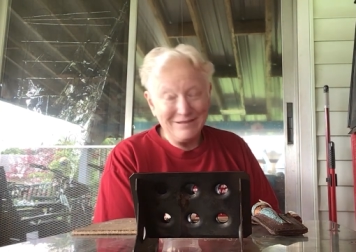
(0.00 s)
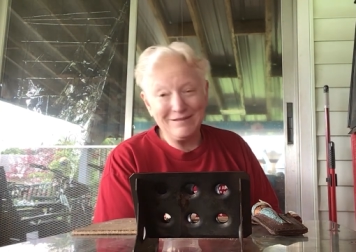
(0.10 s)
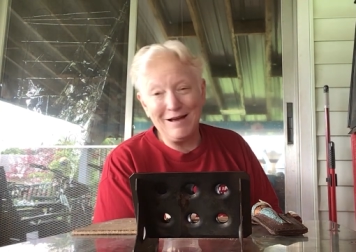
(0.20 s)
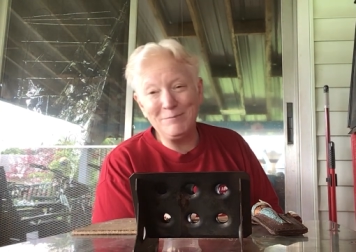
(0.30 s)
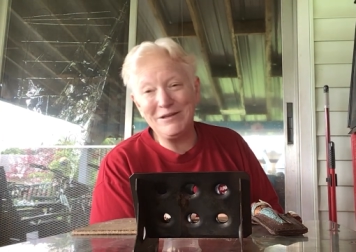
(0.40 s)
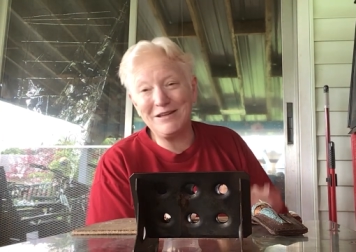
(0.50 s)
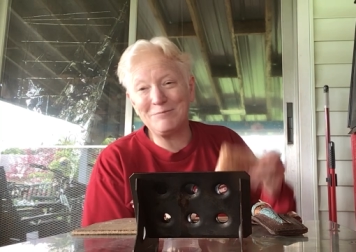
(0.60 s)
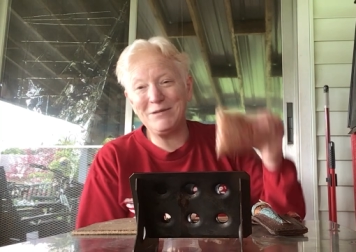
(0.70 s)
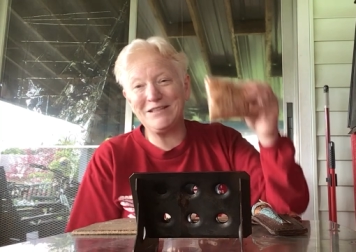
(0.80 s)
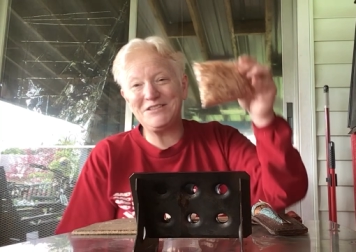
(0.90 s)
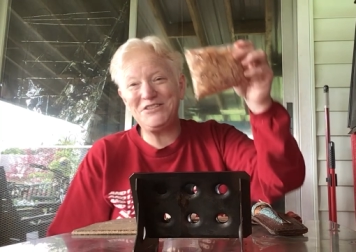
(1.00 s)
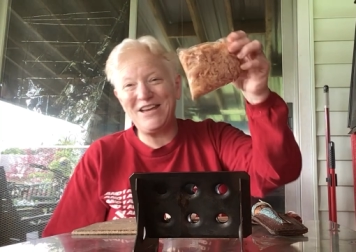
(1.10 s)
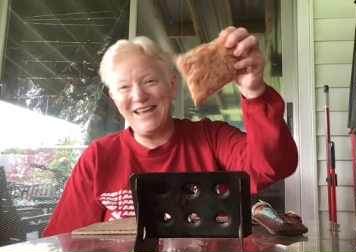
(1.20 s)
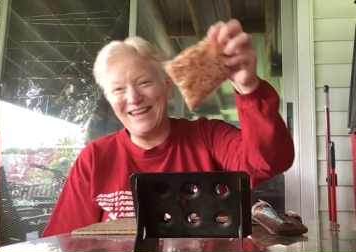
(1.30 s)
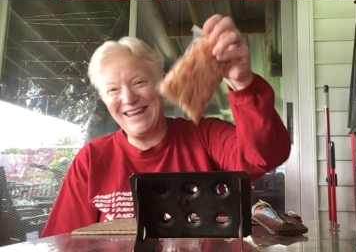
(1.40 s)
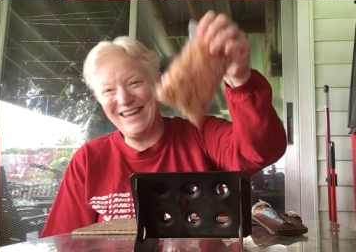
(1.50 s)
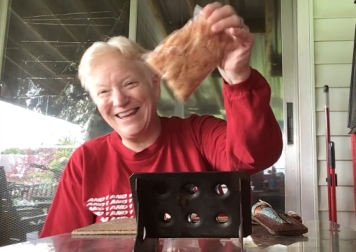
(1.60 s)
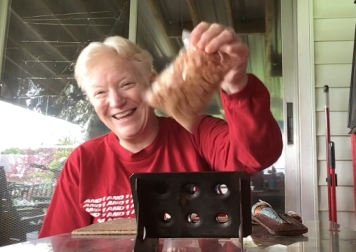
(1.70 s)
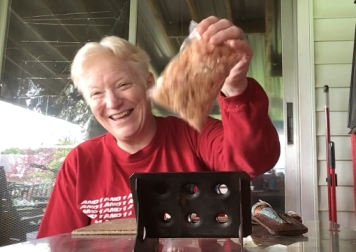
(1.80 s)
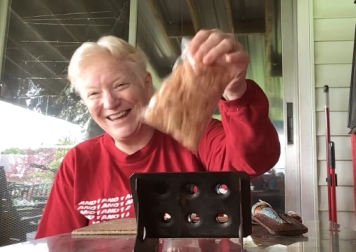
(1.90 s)
Dominic Minichetti,
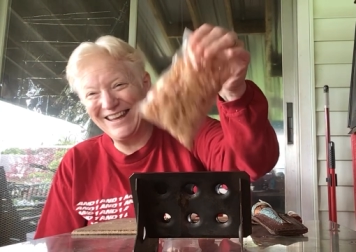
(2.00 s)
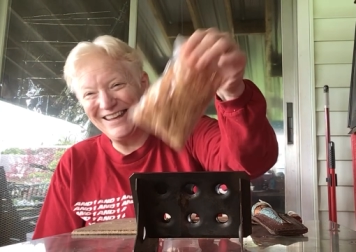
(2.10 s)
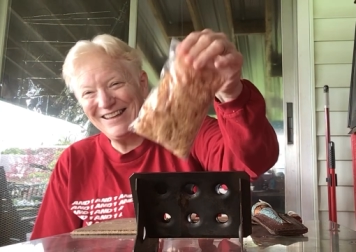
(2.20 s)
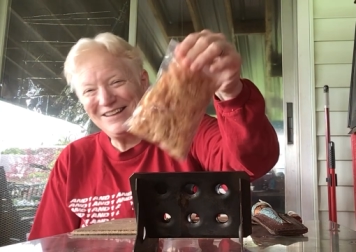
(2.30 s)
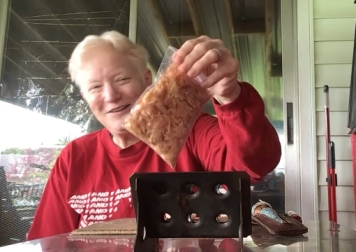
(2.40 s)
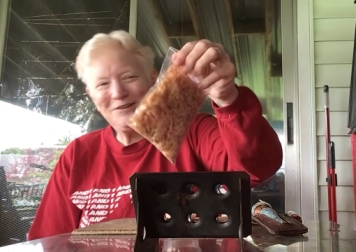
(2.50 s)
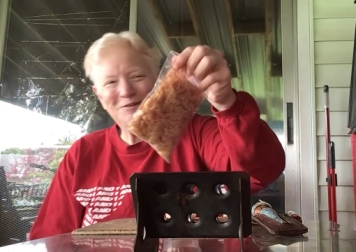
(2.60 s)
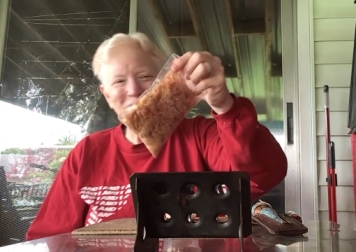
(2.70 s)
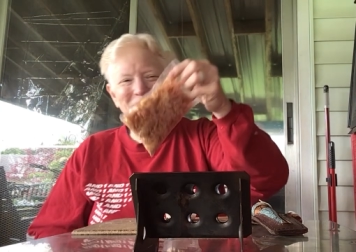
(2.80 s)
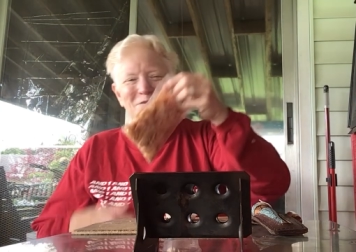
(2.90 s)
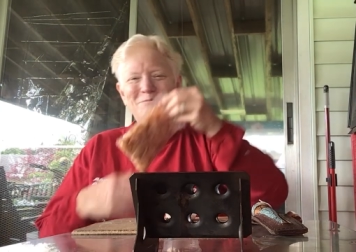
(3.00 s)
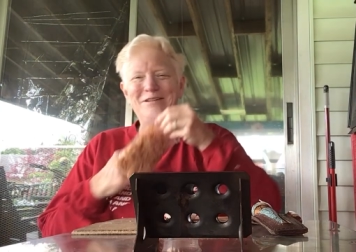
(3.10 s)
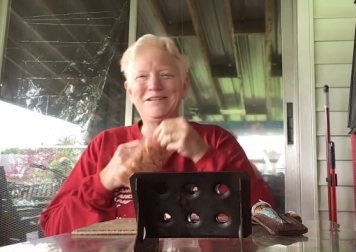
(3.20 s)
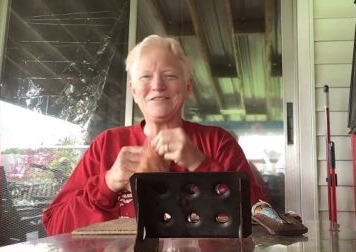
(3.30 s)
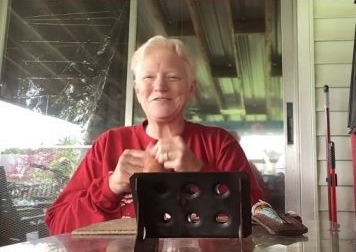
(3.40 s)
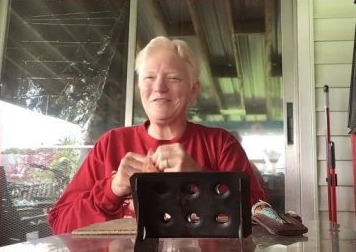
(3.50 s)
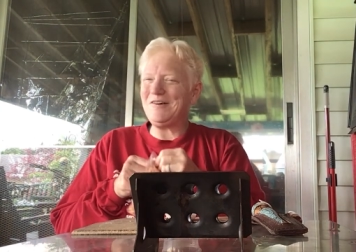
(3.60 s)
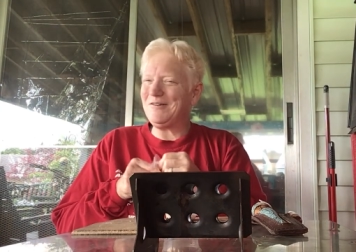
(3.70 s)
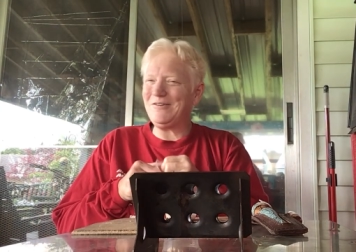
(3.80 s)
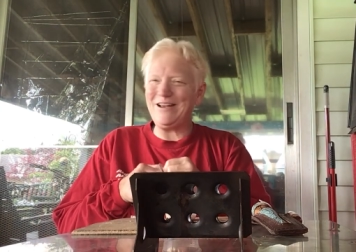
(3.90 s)
who sent me this
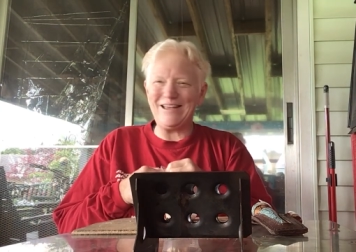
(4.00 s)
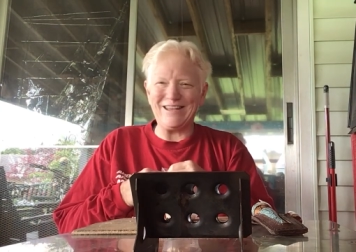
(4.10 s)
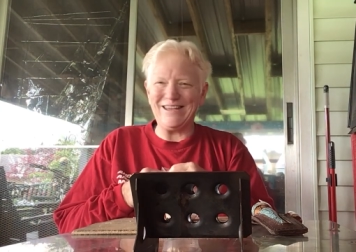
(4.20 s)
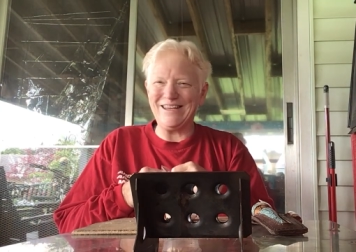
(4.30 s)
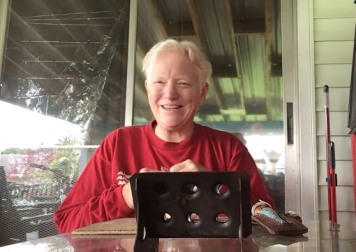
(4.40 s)
already